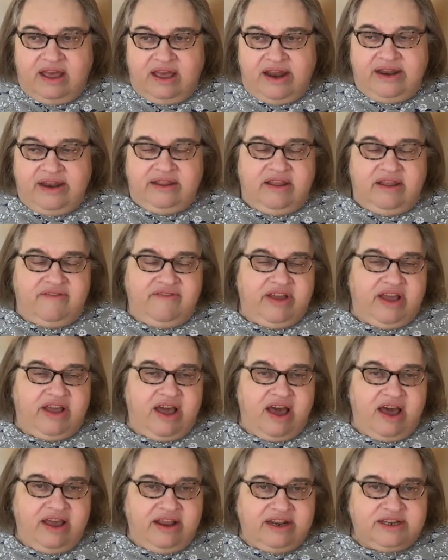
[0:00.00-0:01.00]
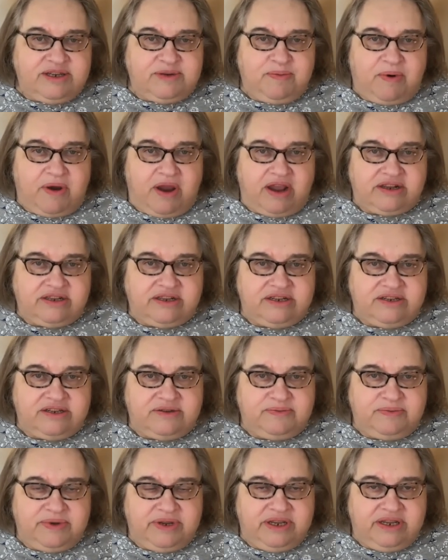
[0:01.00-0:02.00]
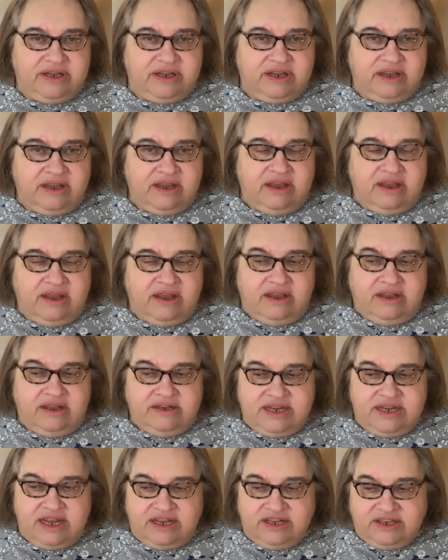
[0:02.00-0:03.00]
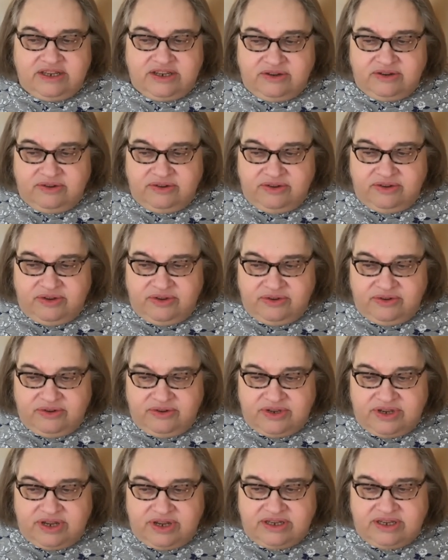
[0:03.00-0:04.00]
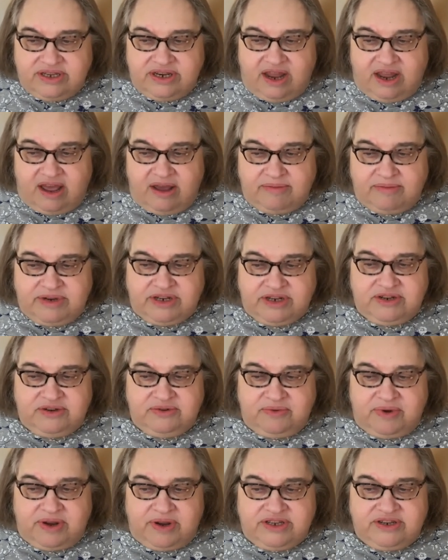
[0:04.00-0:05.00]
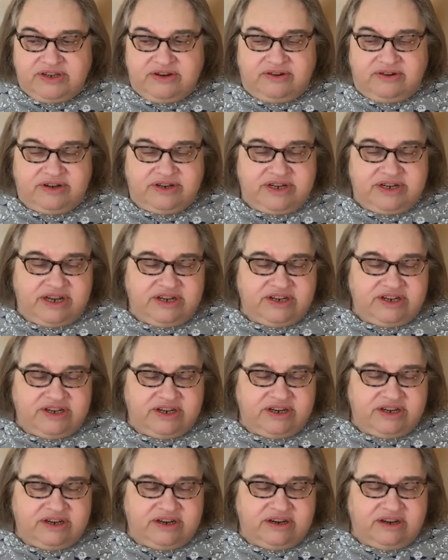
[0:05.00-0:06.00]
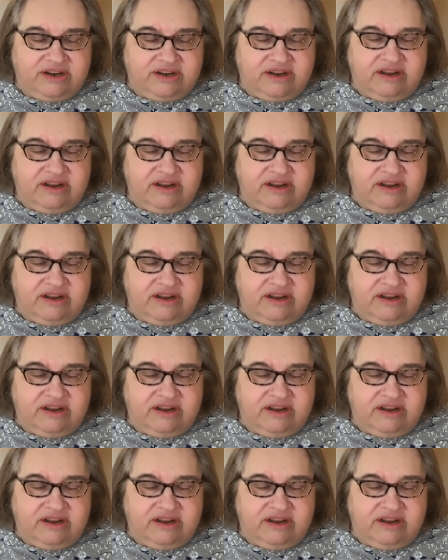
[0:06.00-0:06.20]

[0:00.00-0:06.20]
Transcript: And in loving kindness practice, we tend to use as an object to rest our attention